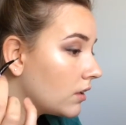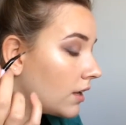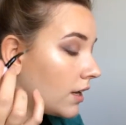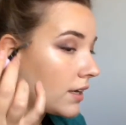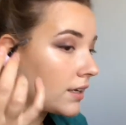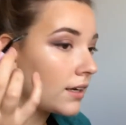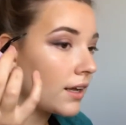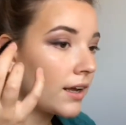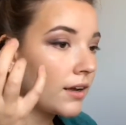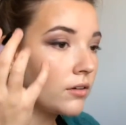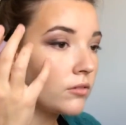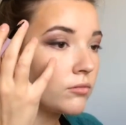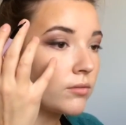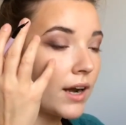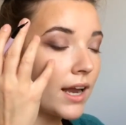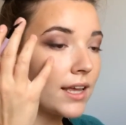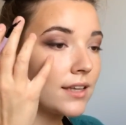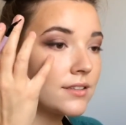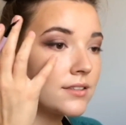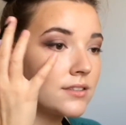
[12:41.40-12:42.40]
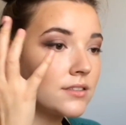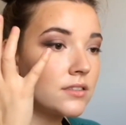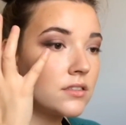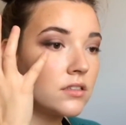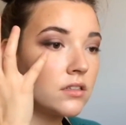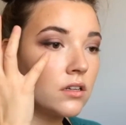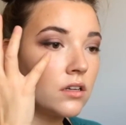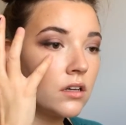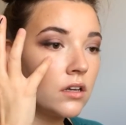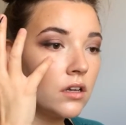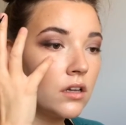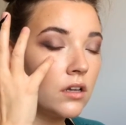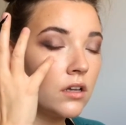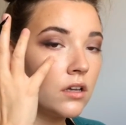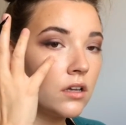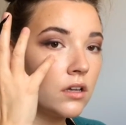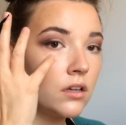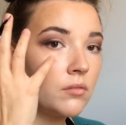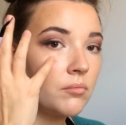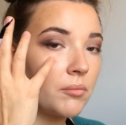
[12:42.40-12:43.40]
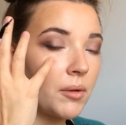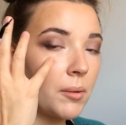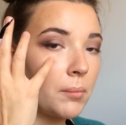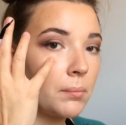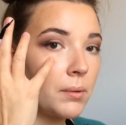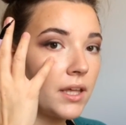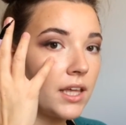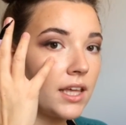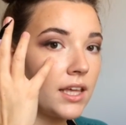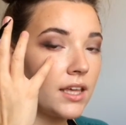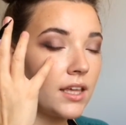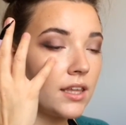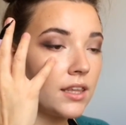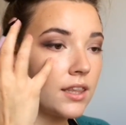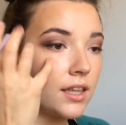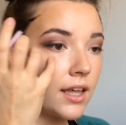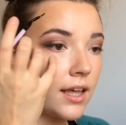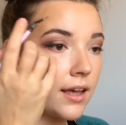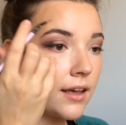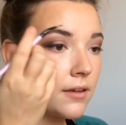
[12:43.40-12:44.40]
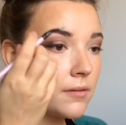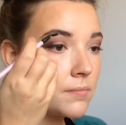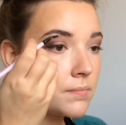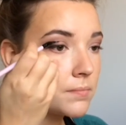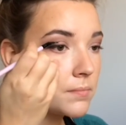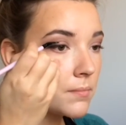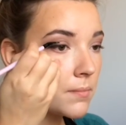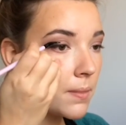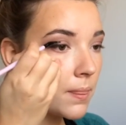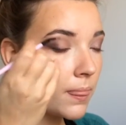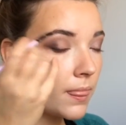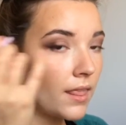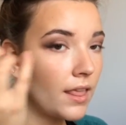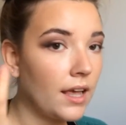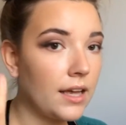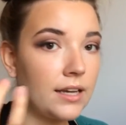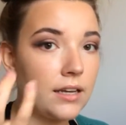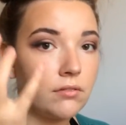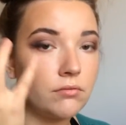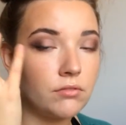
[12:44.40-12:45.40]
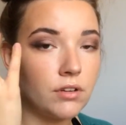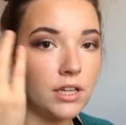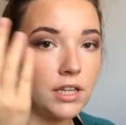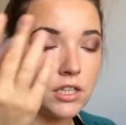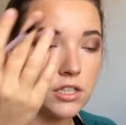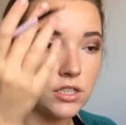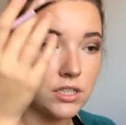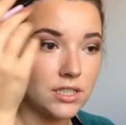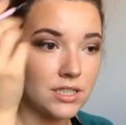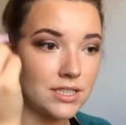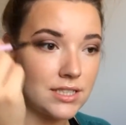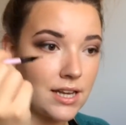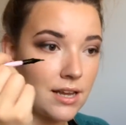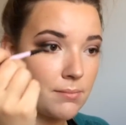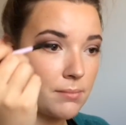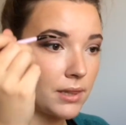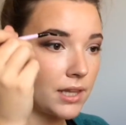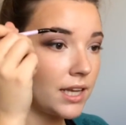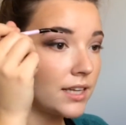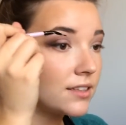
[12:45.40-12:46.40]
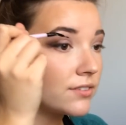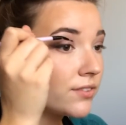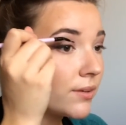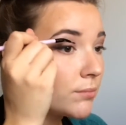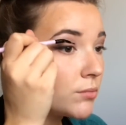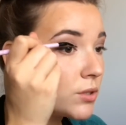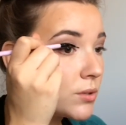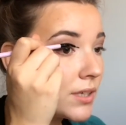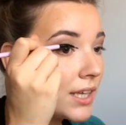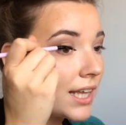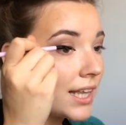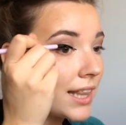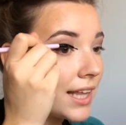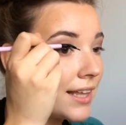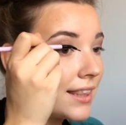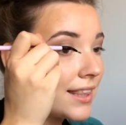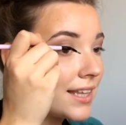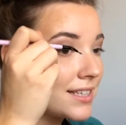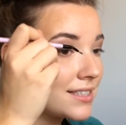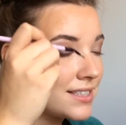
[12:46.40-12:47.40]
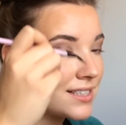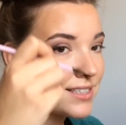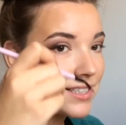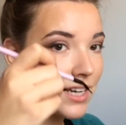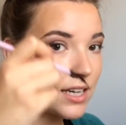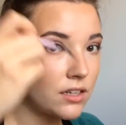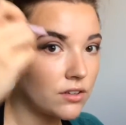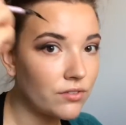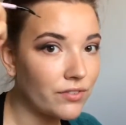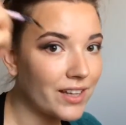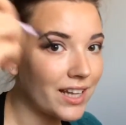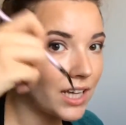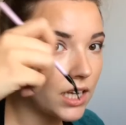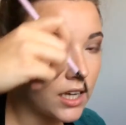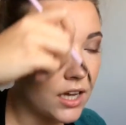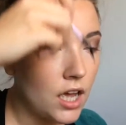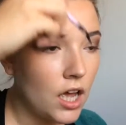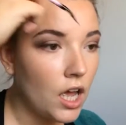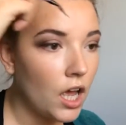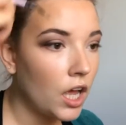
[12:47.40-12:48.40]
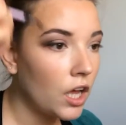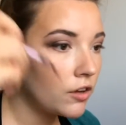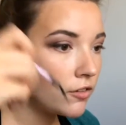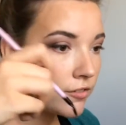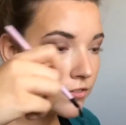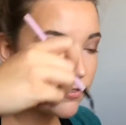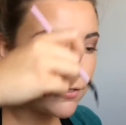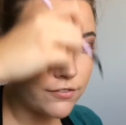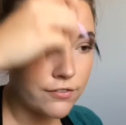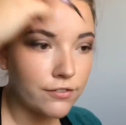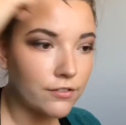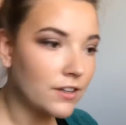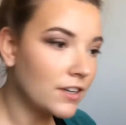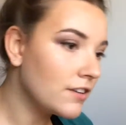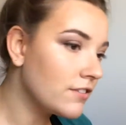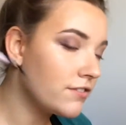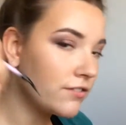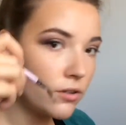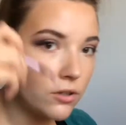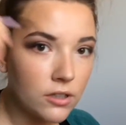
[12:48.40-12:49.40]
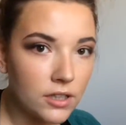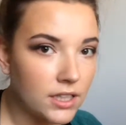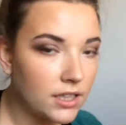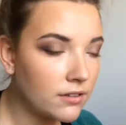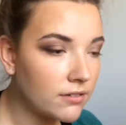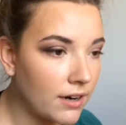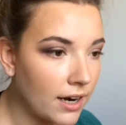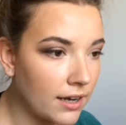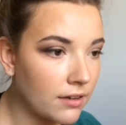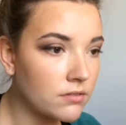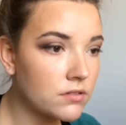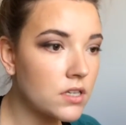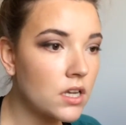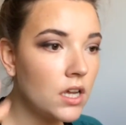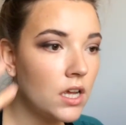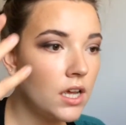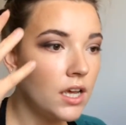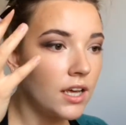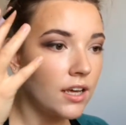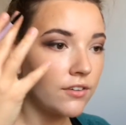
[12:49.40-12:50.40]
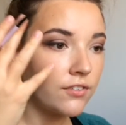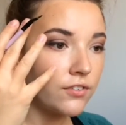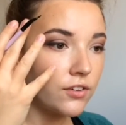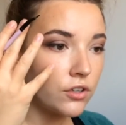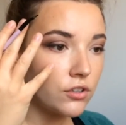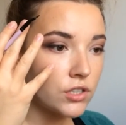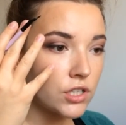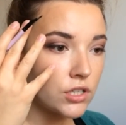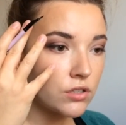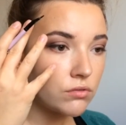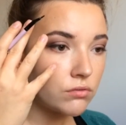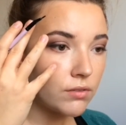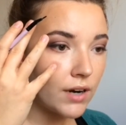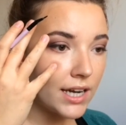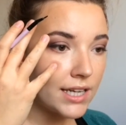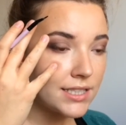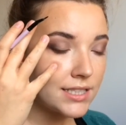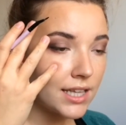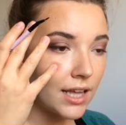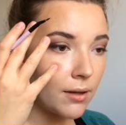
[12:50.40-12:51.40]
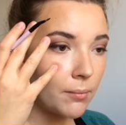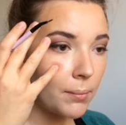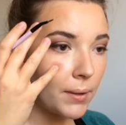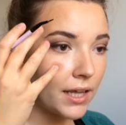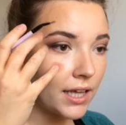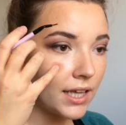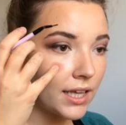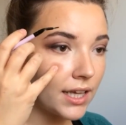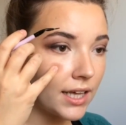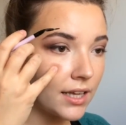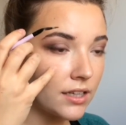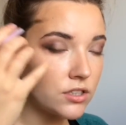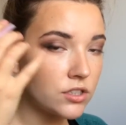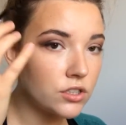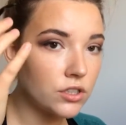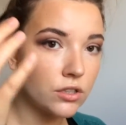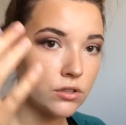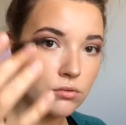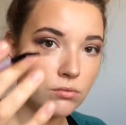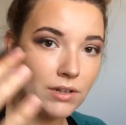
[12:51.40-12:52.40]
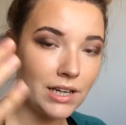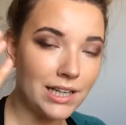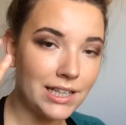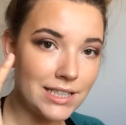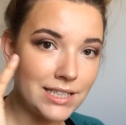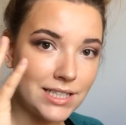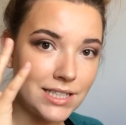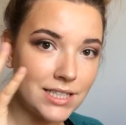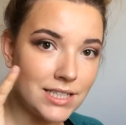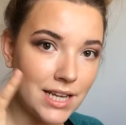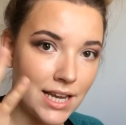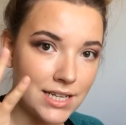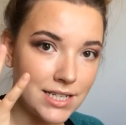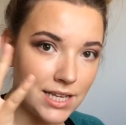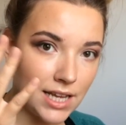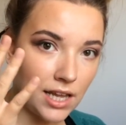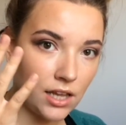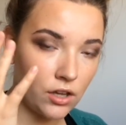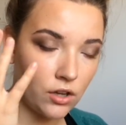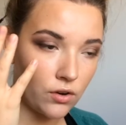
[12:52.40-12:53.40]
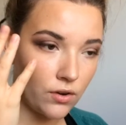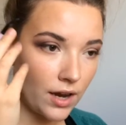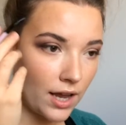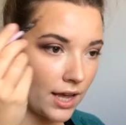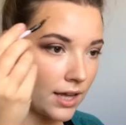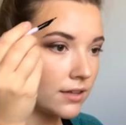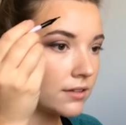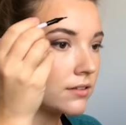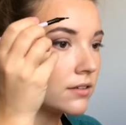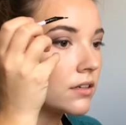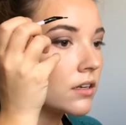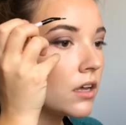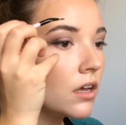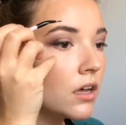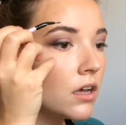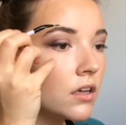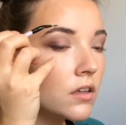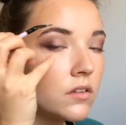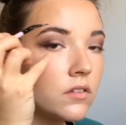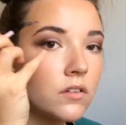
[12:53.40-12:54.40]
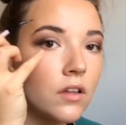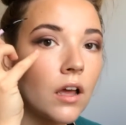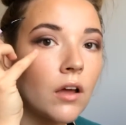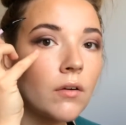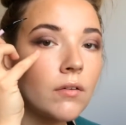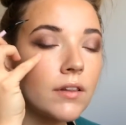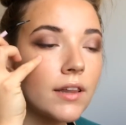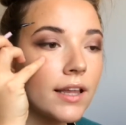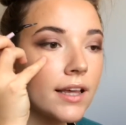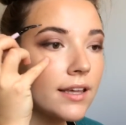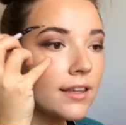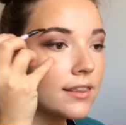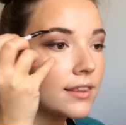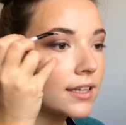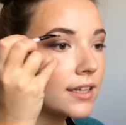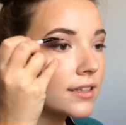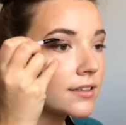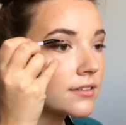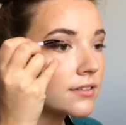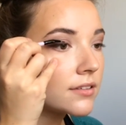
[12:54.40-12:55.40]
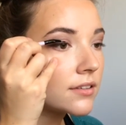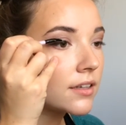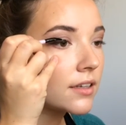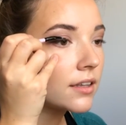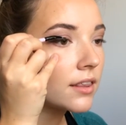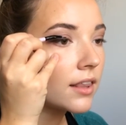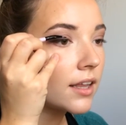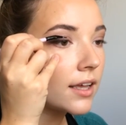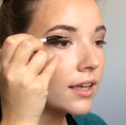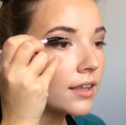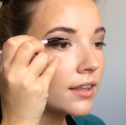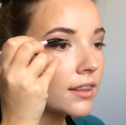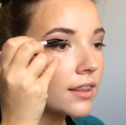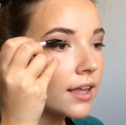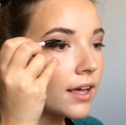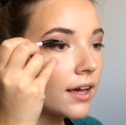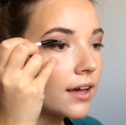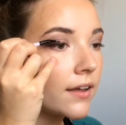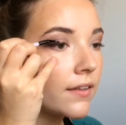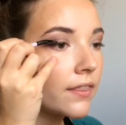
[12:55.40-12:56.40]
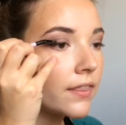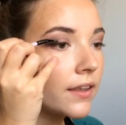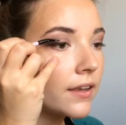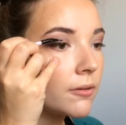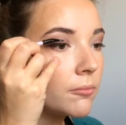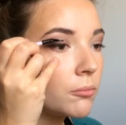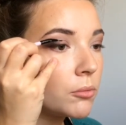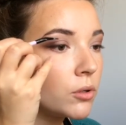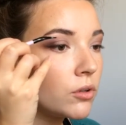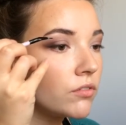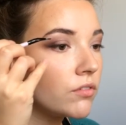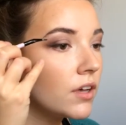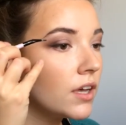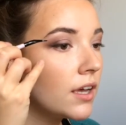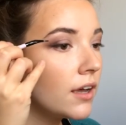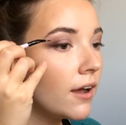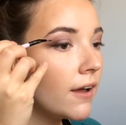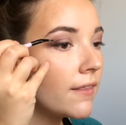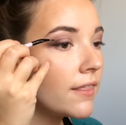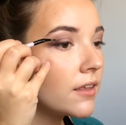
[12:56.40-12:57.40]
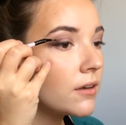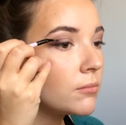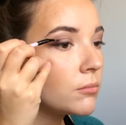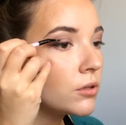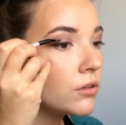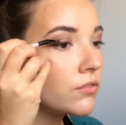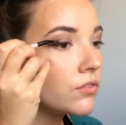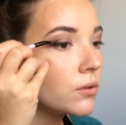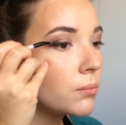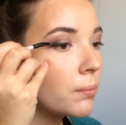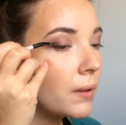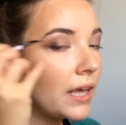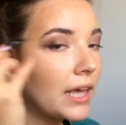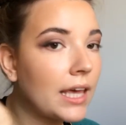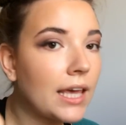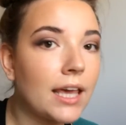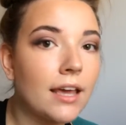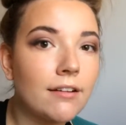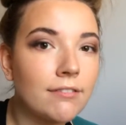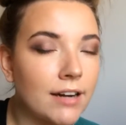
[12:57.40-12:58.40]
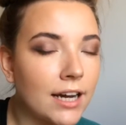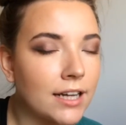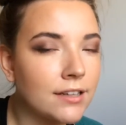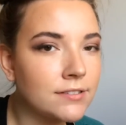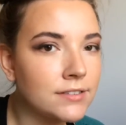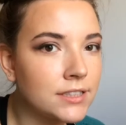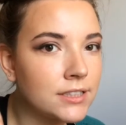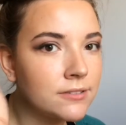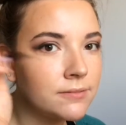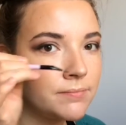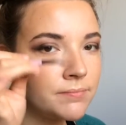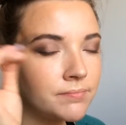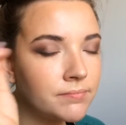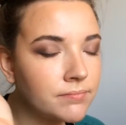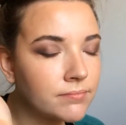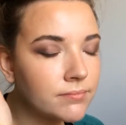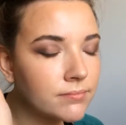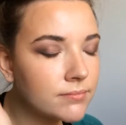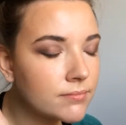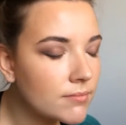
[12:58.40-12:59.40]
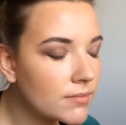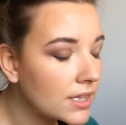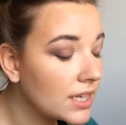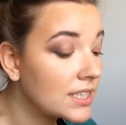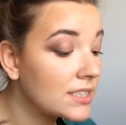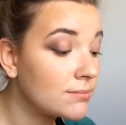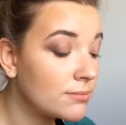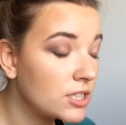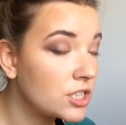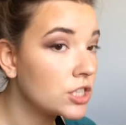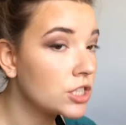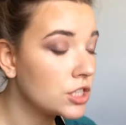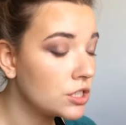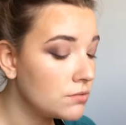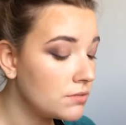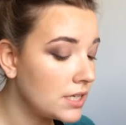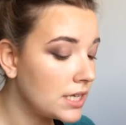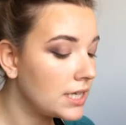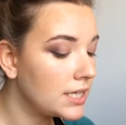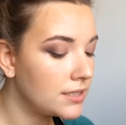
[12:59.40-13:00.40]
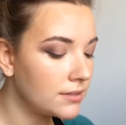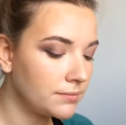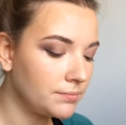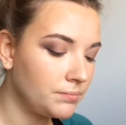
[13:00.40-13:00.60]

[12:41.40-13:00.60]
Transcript: And I rest my pinky there and it really just stabilizes. If I'm doing it like this, it's kind of like free falling around. If you just rest that pinky, it's just really steadying your hand. So like this and like that, and then move the pinky around as much as you need.